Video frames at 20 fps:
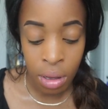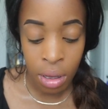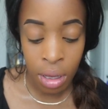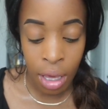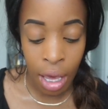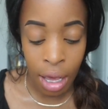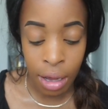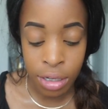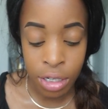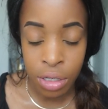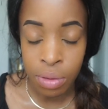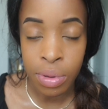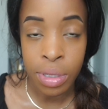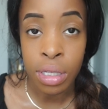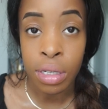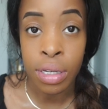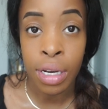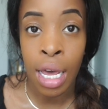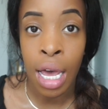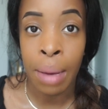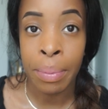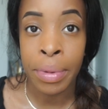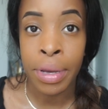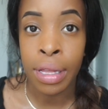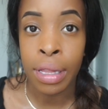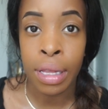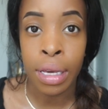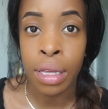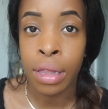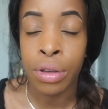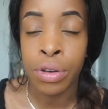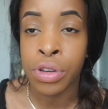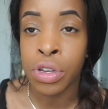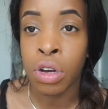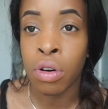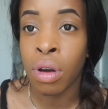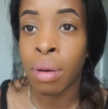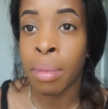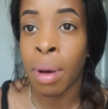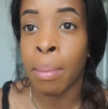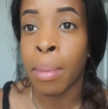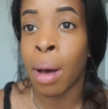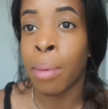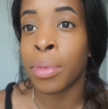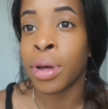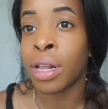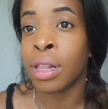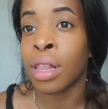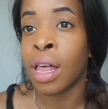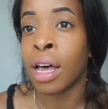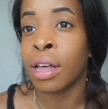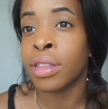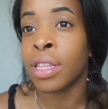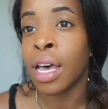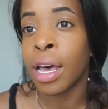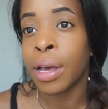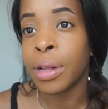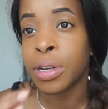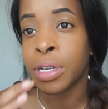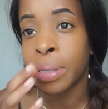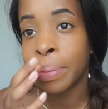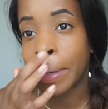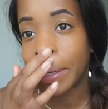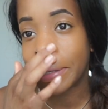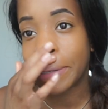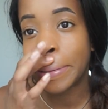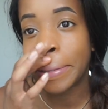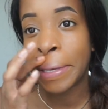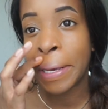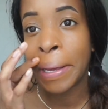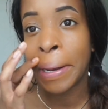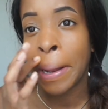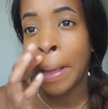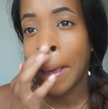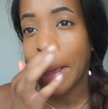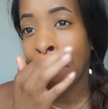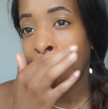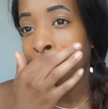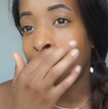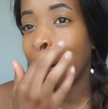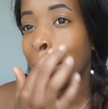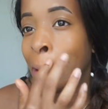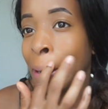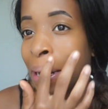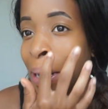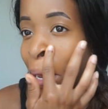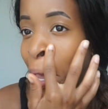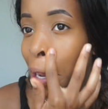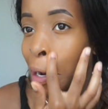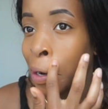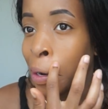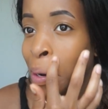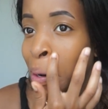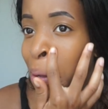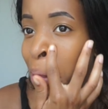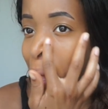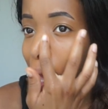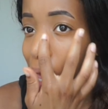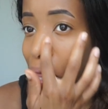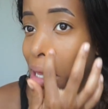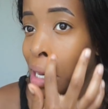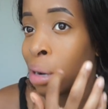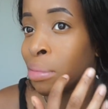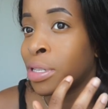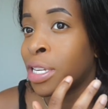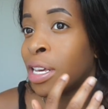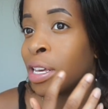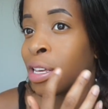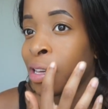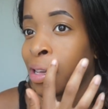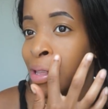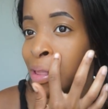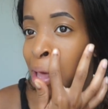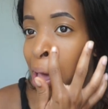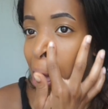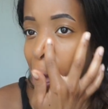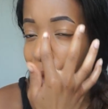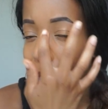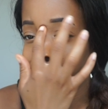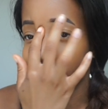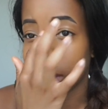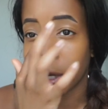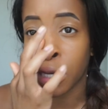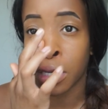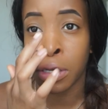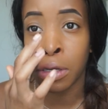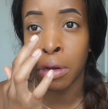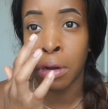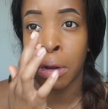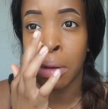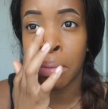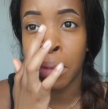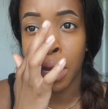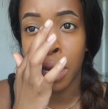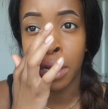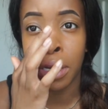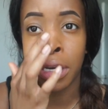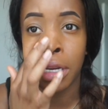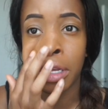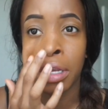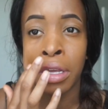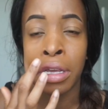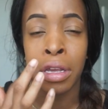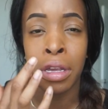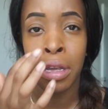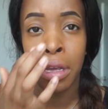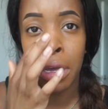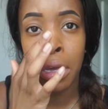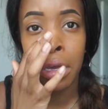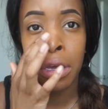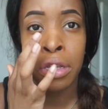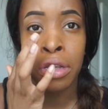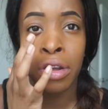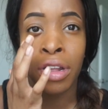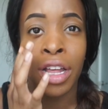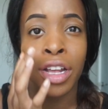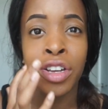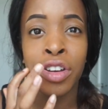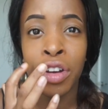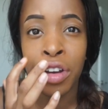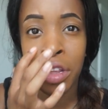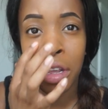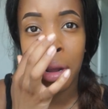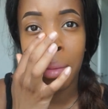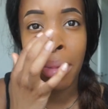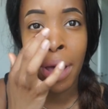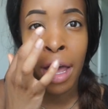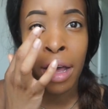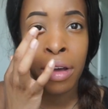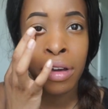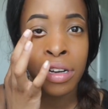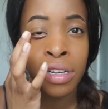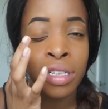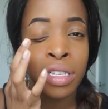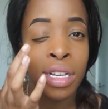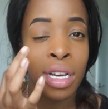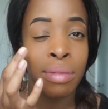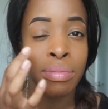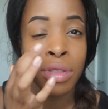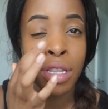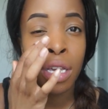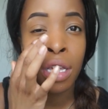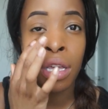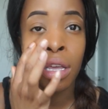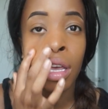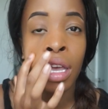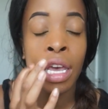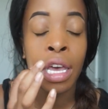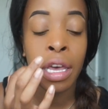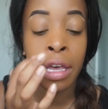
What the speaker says: Yeah, it just wasn't gonna happen. Like, there's no way my mom would allow that. She basically said, if you decide to do that, then I'm taking that as like you're abandoning, you're like turning your back on us type thing.